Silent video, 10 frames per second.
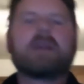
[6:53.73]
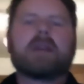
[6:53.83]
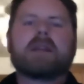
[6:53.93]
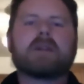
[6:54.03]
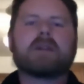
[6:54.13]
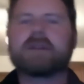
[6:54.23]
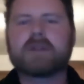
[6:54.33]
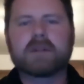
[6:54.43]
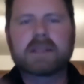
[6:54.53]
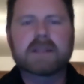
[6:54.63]
And so I'll just
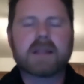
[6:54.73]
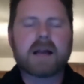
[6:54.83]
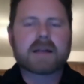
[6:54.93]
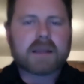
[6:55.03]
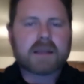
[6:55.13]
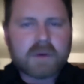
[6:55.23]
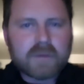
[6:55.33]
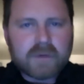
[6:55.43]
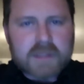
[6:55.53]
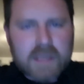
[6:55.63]
use this Loctite one,
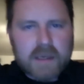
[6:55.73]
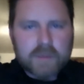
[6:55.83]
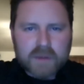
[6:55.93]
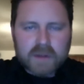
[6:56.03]
for example.